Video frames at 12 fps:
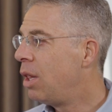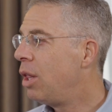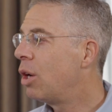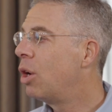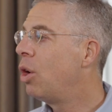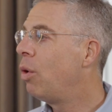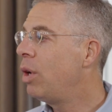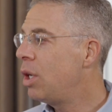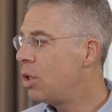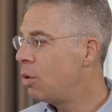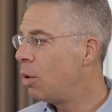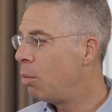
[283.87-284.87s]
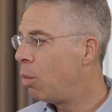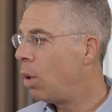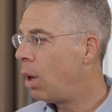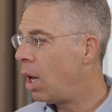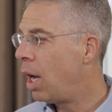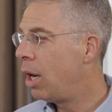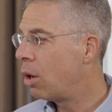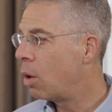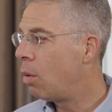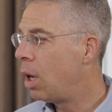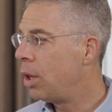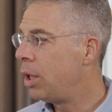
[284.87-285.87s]
They're going to do a higher
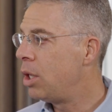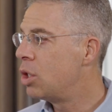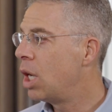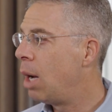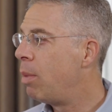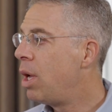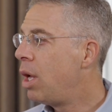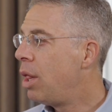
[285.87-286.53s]
quality job.